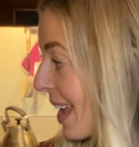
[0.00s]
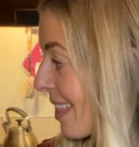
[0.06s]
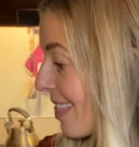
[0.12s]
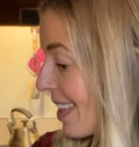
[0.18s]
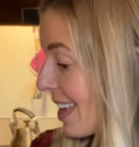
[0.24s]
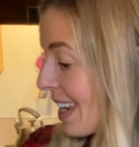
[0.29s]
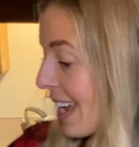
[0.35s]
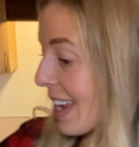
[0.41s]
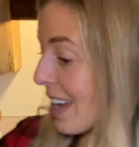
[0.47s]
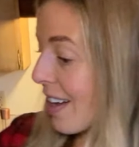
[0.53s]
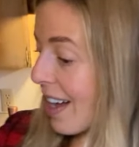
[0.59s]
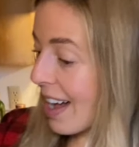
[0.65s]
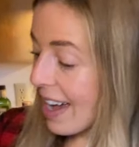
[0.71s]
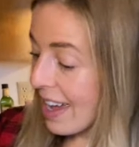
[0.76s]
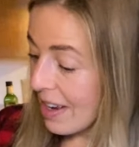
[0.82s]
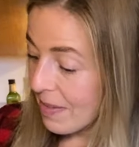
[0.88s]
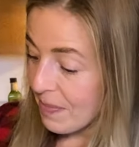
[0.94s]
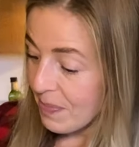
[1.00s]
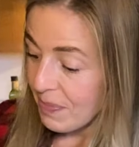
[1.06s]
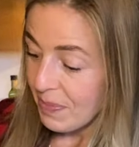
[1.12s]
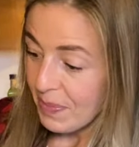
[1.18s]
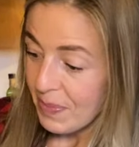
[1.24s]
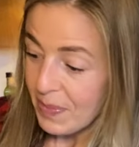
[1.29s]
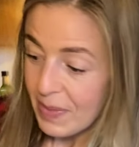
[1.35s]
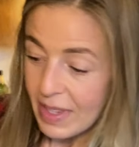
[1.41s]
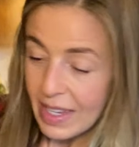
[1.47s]
then
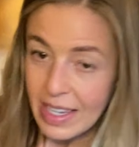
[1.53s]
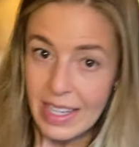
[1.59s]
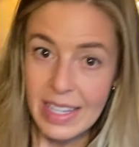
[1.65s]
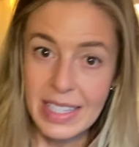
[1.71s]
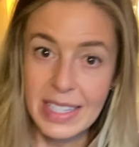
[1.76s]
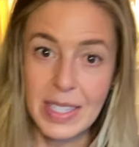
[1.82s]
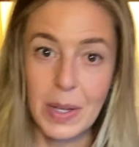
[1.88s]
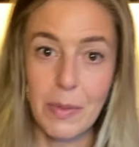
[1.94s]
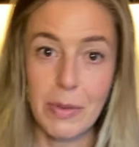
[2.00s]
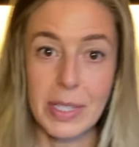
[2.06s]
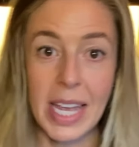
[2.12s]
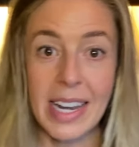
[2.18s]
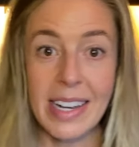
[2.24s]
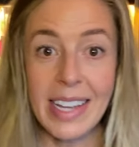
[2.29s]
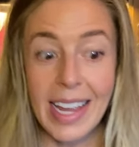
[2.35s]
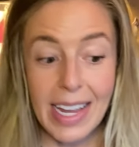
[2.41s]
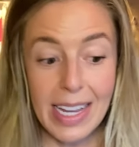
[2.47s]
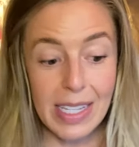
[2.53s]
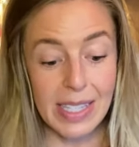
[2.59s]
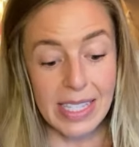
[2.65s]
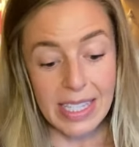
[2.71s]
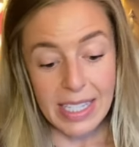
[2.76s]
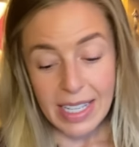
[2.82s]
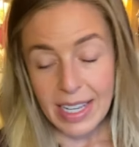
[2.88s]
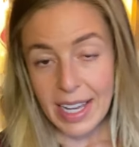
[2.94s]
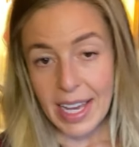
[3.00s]
so Sundays
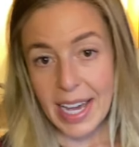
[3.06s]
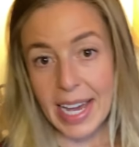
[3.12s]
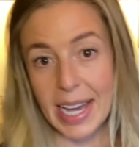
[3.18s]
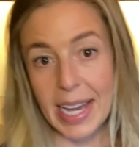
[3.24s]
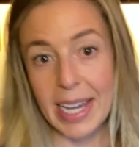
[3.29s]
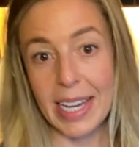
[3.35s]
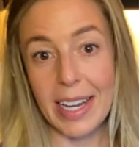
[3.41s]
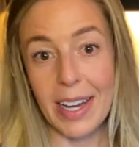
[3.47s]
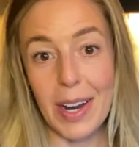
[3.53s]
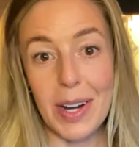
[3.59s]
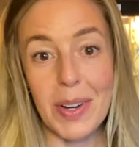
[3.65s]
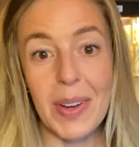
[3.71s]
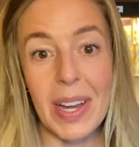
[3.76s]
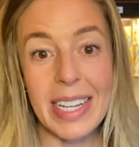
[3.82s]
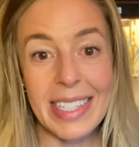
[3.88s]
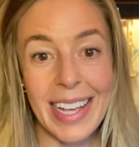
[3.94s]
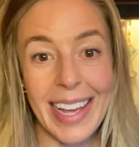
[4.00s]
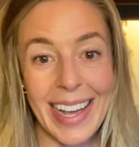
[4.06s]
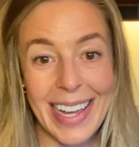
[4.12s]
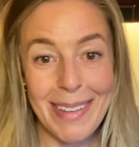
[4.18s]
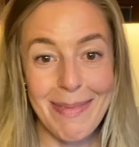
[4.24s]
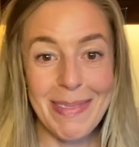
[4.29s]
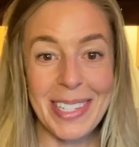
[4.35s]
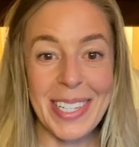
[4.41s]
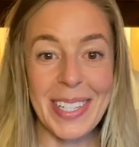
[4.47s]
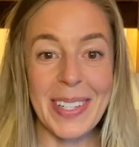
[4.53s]
are a great
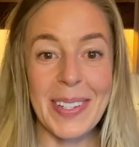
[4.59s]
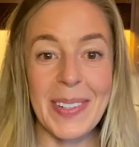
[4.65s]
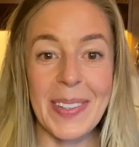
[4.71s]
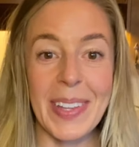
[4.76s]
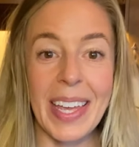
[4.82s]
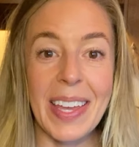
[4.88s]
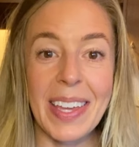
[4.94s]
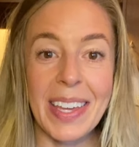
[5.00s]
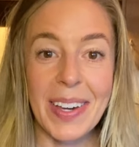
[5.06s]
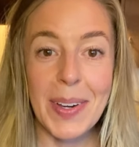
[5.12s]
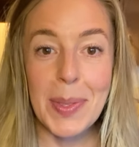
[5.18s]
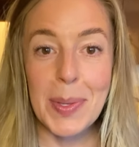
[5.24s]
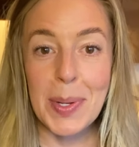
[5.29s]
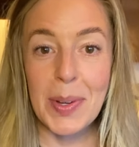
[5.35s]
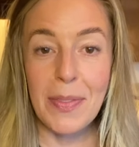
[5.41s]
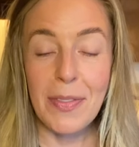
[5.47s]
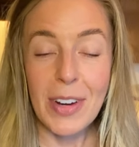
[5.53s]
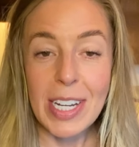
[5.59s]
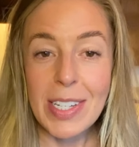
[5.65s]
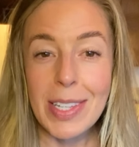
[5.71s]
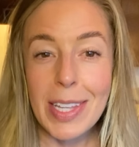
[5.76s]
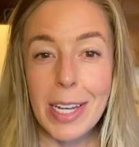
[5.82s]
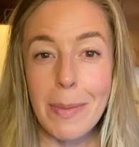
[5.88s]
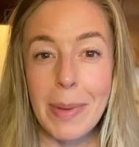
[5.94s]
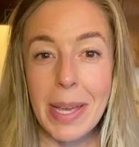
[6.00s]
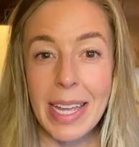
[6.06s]
time to like go through your fridge a
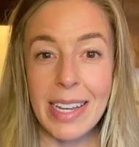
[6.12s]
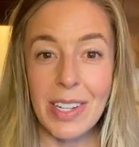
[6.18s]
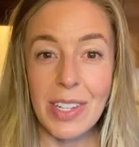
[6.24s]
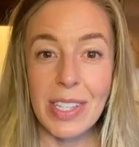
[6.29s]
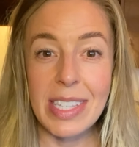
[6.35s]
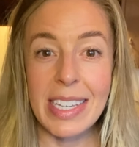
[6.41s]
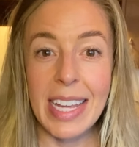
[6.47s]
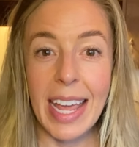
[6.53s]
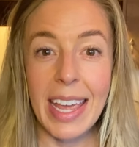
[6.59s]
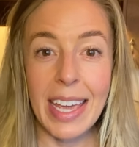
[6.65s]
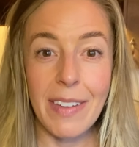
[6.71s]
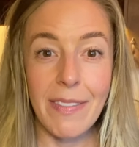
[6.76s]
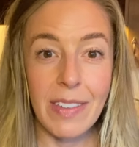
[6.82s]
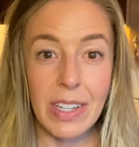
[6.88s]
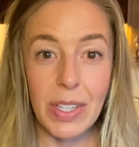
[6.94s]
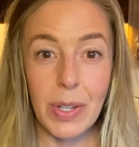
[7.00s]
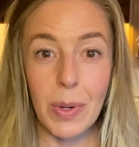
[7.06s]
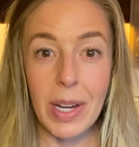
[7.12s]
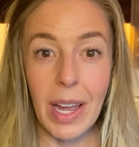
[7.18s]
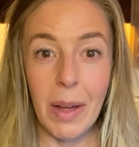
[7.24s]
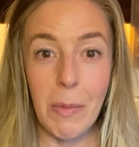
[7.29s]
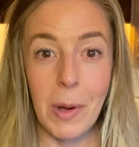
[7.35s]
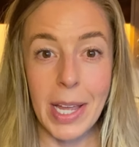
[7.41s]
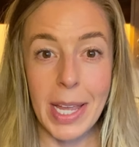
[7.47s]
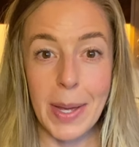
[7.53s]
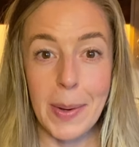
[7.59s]
little bit and just take inventory on
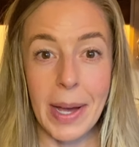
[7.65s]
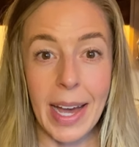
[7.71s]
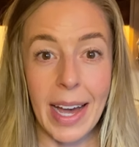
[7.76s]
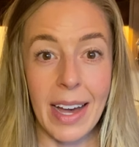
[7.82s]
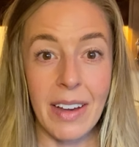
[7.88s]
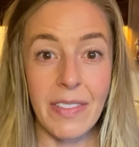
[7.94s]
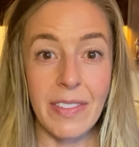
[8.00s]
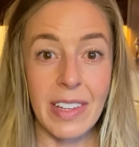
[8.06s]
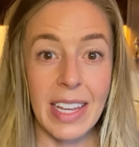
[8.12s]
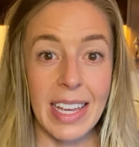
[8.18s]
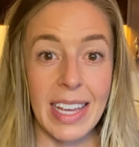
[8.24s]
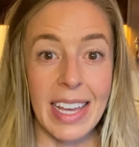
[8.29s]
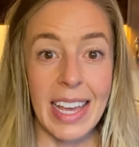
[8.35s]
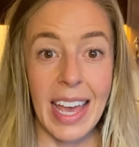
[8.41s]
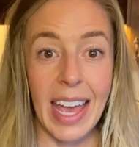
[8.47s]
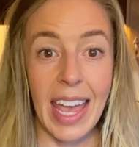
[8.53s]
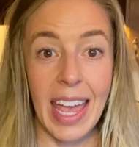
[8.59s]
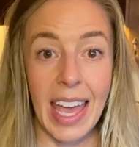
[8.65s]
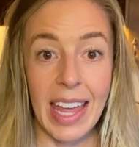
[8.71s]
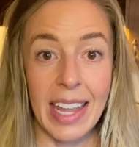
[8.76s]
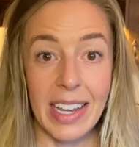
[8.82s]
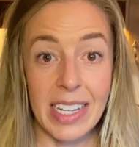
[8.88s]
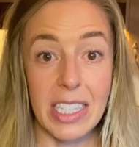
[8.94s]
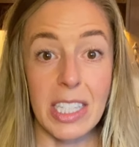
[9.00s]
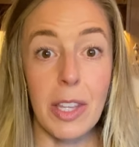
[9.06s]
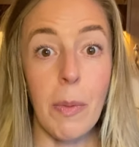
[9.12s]
what you have.
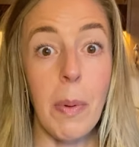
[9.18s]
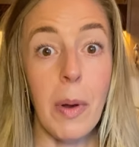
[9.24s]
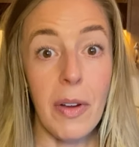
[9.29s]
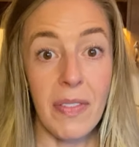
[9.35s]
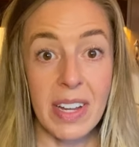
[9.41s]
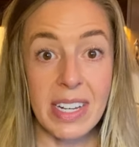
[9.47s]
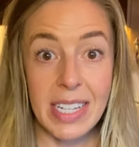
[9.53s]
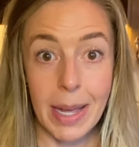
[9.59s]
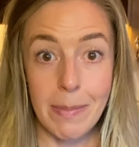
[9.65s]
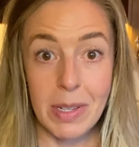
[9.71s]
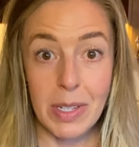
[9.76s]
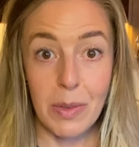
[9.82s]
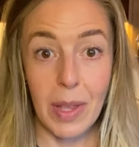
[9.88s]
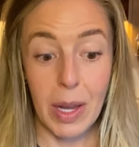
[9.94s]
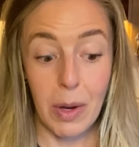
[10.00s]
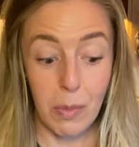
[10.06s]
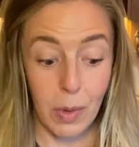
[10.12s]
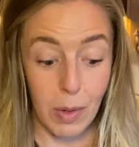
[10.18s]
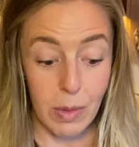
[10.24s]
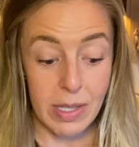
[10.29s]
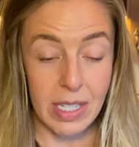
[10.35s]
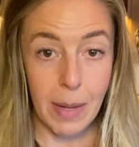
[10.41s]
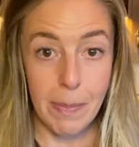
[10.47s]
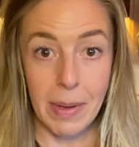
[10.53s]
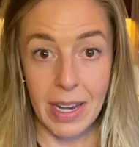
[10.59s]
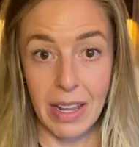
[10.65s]
And it's the perfect time to like roast
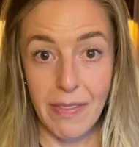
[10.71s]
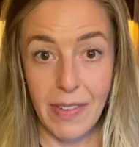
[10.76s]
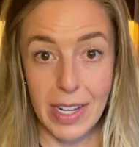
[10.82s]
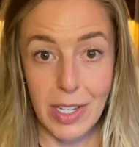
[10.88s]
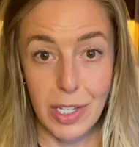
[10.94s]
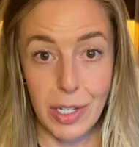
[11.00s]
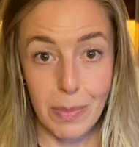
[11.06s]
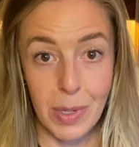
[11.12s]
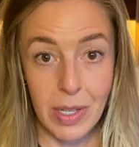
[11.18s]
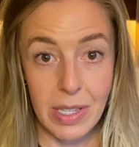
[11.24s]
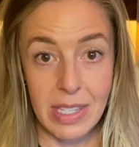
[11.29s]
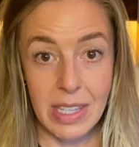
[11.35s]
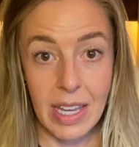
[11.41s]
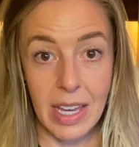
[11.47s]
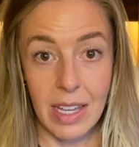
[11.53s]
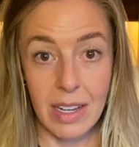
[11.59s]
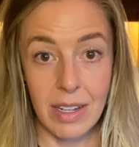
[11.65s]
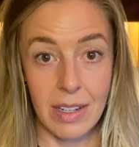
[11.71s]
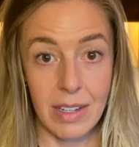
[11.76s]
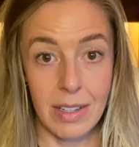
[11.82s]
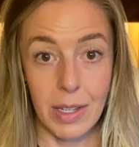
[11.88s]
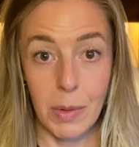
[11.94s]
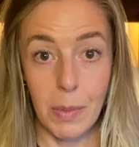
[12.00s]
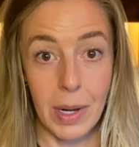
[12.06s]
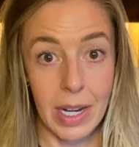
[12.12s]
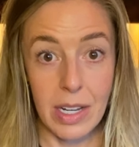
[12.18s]
up any vegetables that
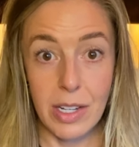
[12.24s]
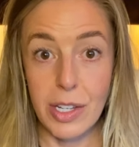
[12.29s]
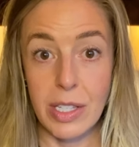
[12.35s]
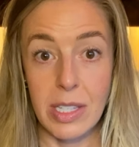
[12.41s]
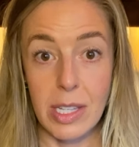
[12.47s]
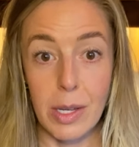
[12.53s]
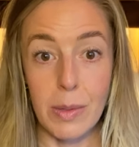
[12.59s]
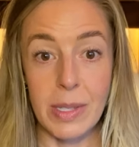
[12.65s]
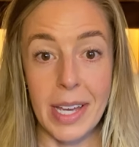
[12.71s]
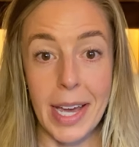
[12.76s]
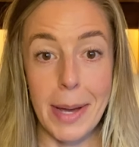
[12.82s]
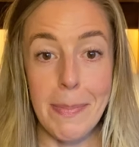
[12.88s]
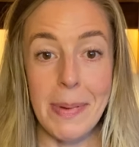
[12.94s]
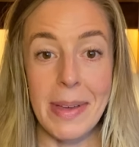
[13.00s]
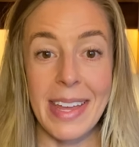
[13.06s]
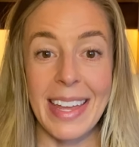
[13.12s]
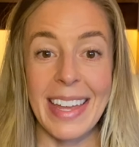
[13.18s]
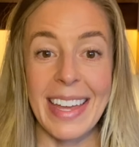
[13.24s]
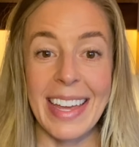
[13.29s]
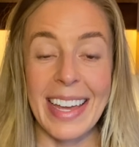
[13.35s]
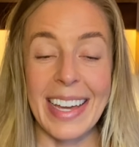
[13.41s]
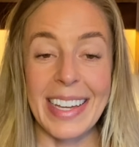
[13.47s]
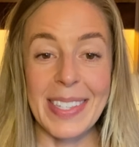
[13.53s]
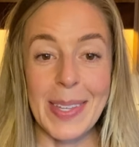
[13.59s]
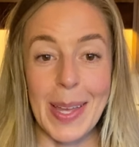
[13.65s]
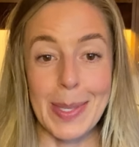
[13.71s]
you want to just use up.
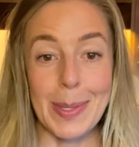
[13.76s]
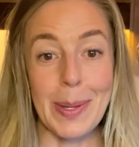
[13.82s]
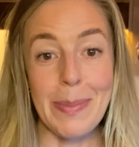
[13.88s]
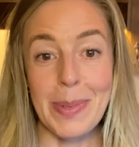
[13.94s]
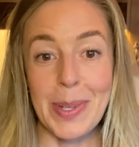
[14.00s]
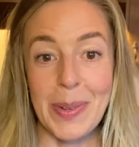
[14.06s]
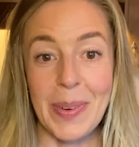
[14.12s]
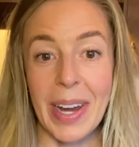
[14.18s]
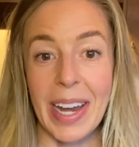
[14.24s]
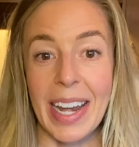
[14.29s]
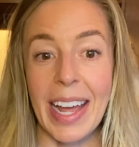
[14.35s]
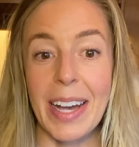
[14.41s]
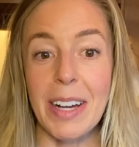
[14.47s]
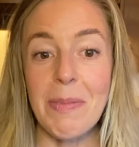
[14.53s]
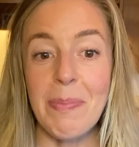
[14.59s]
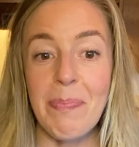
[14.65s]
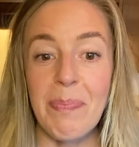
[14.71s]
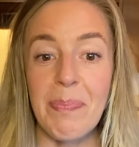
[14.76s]
So that's what I'm doing right now.